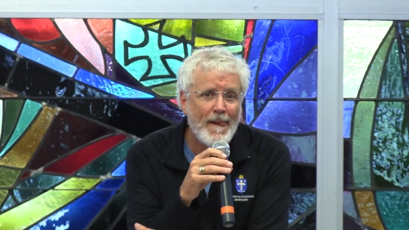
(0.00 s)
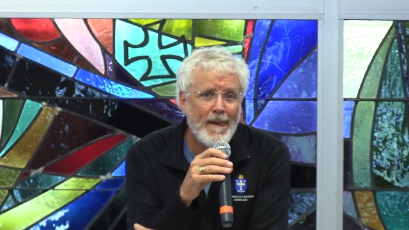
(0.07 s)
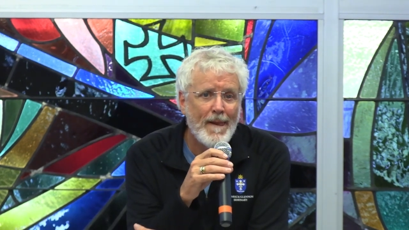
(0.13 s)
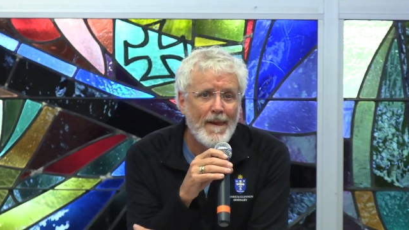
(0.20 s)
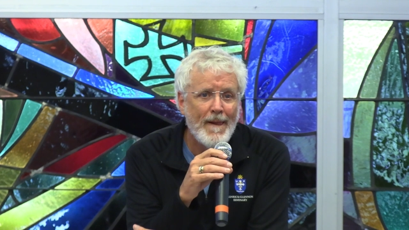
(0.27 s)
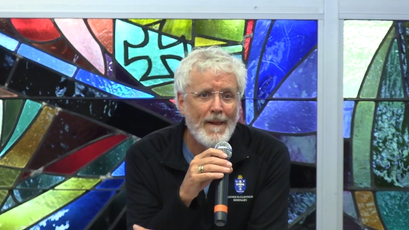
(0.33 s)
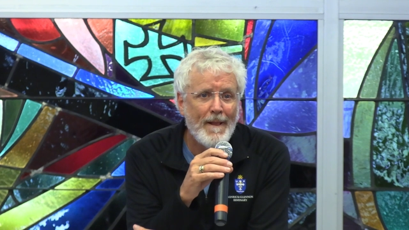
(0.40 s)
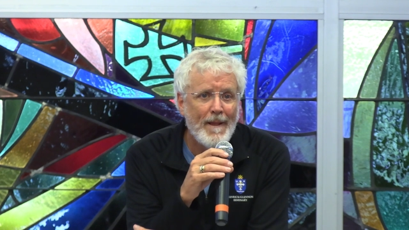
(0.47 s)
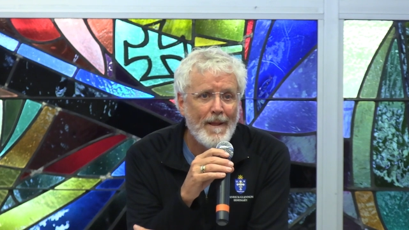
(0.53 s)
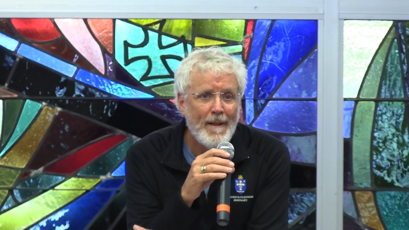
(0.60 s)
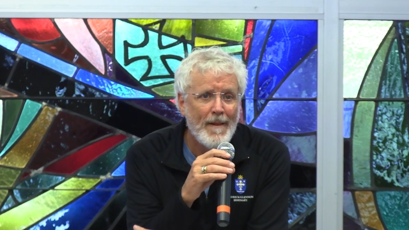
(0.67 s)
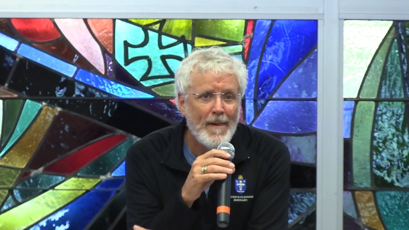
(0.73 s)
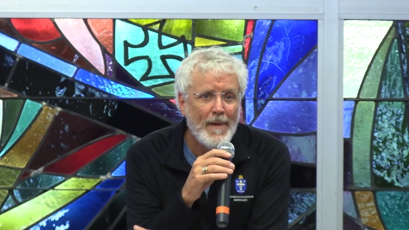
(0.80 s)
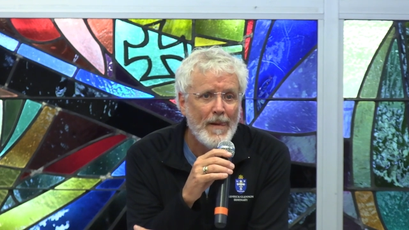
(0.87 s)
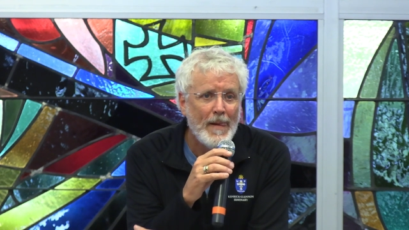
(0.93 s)

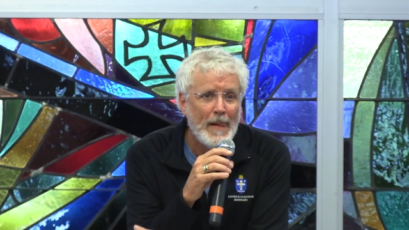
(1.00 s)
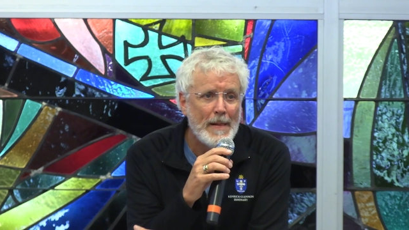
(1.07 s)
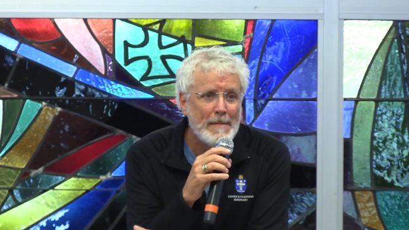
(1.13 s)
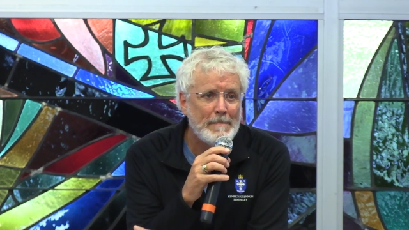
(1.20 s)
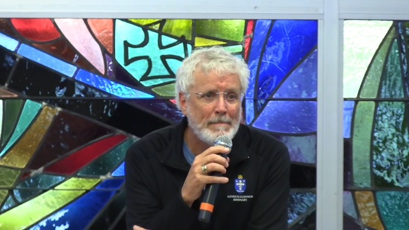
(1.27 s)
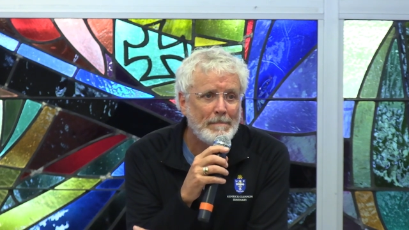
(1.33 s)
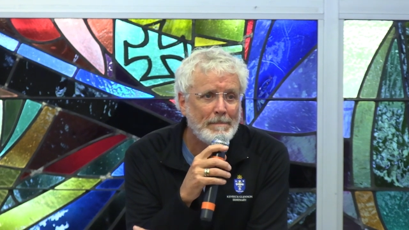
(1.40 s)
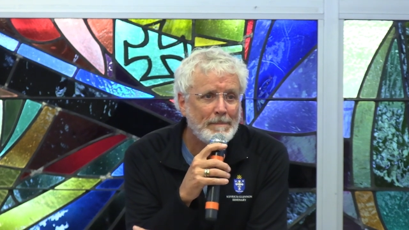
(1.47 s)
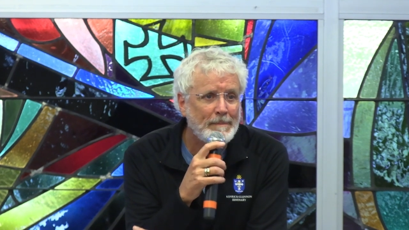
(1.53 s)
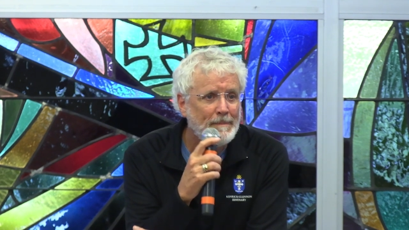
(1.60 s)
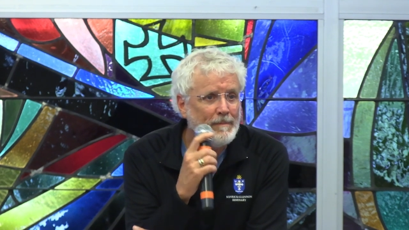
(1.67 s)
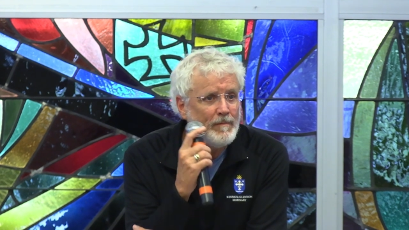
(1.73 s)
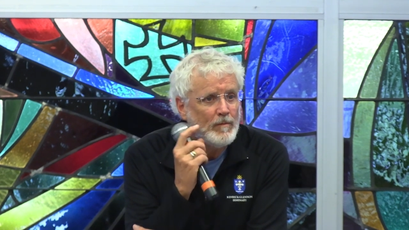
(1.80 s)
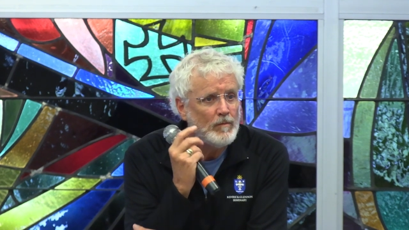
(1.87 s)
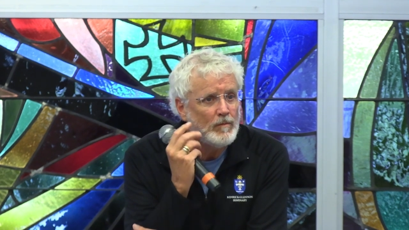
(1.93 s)

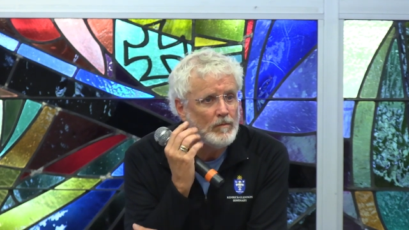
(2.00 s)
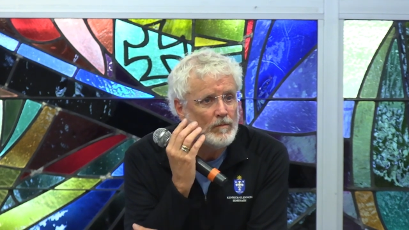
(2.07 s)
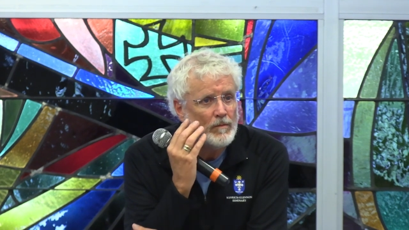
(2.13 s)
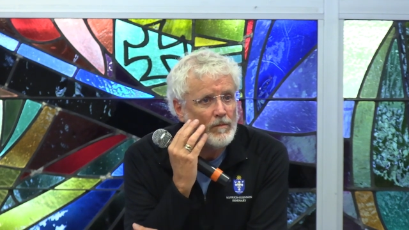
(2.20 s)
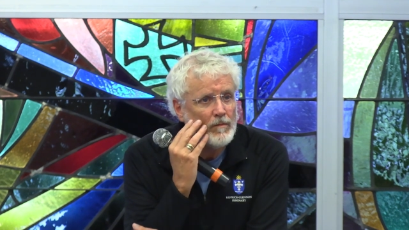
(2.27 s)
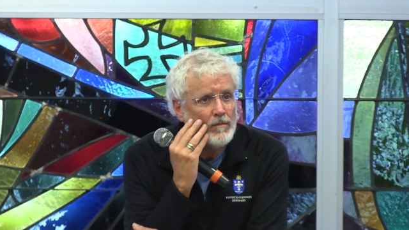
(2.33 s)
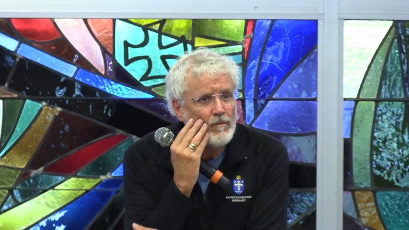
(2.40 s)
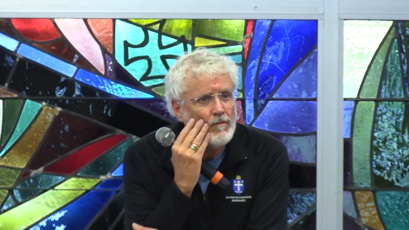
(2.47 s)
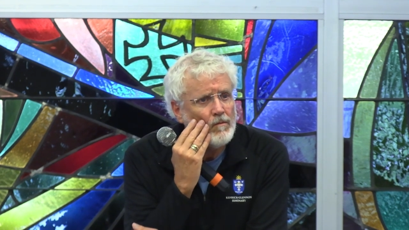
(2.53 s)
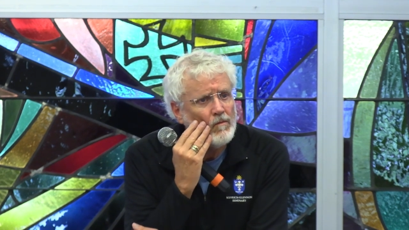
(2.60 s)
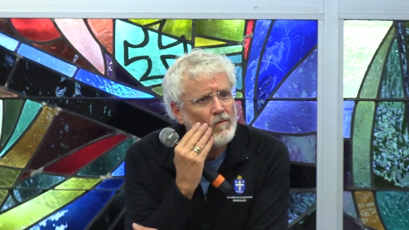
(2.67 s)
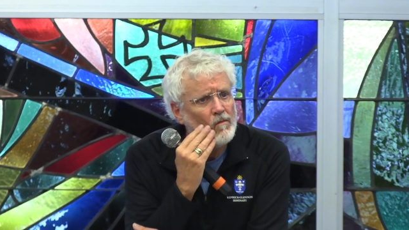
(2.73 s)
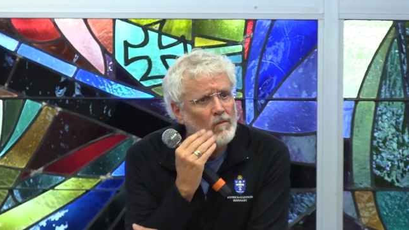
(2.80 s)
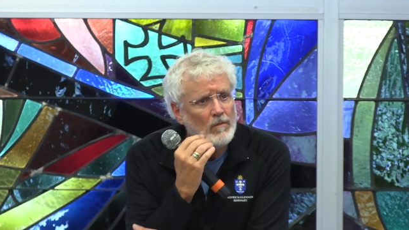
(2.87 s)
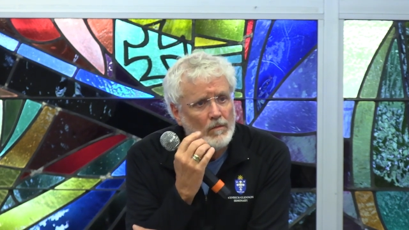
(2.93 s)

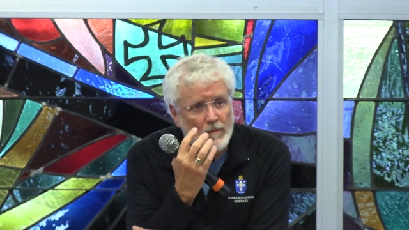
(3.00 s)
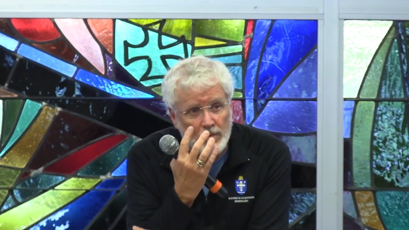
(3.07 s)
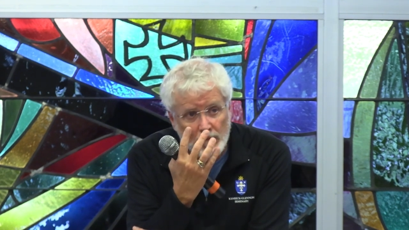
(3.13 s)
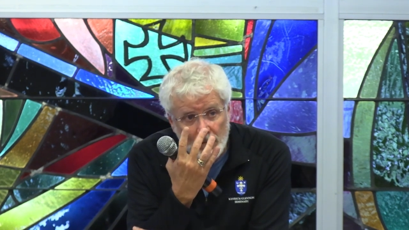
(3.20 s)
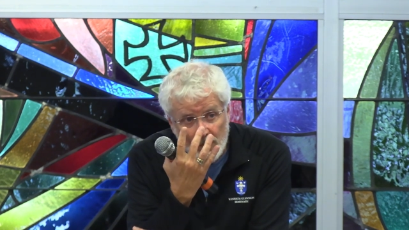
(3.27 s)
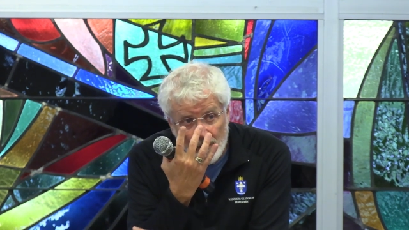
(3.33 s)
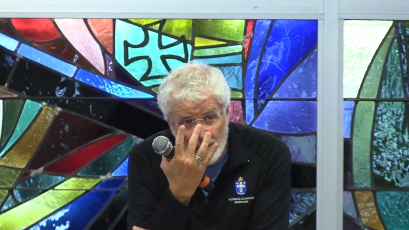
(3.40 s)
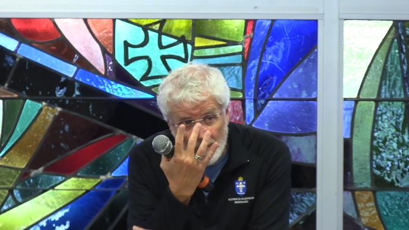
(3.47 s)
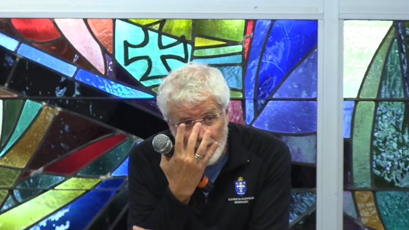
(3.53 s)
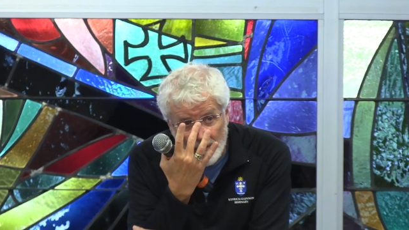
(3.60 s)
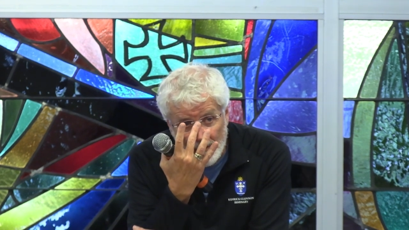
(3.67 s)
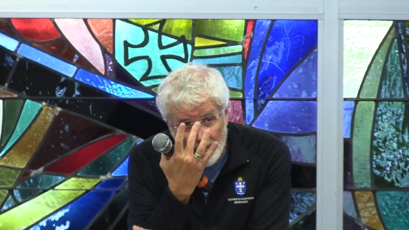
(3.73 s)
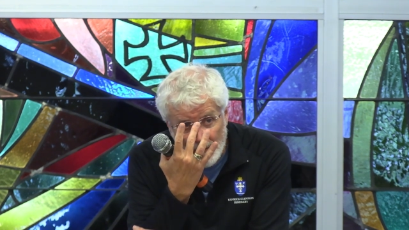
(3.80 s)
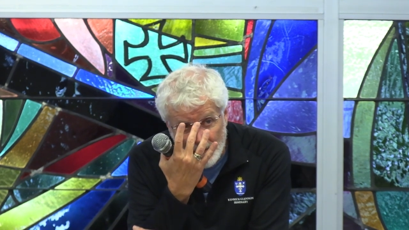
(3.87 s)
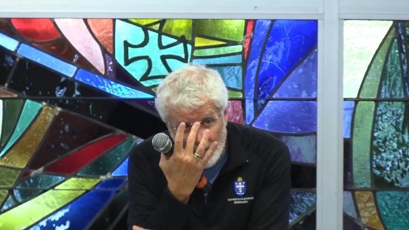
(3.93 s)

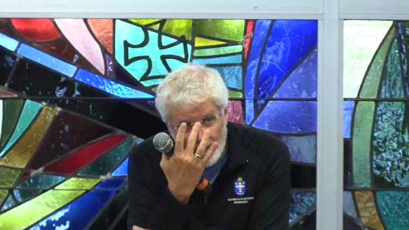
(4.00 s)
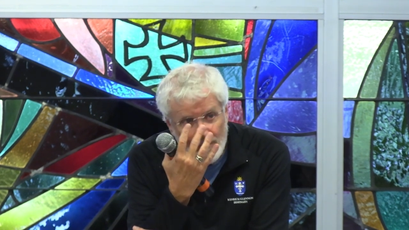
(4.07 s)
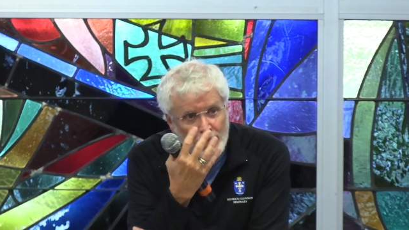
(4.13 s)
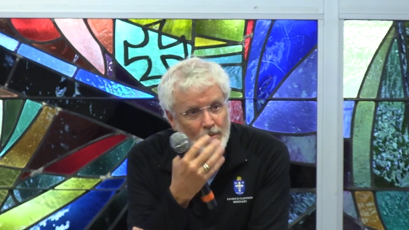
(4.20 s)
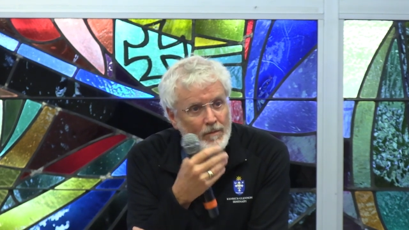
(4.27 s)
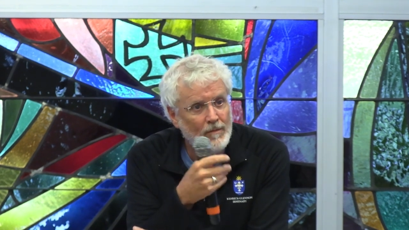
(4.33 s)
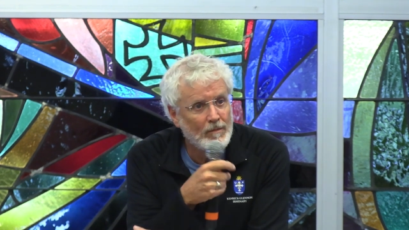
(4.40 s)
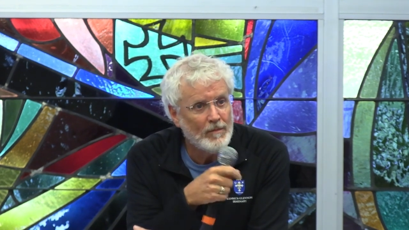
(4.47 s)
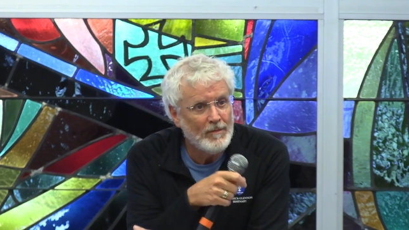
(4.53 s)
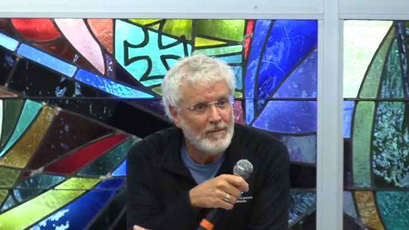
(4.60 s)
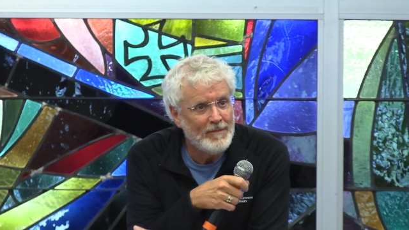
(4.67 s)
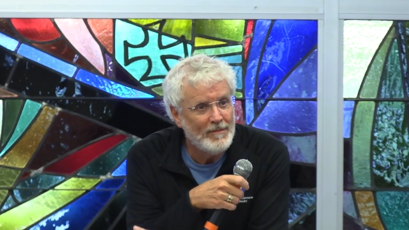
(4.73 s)
Nobody speaks.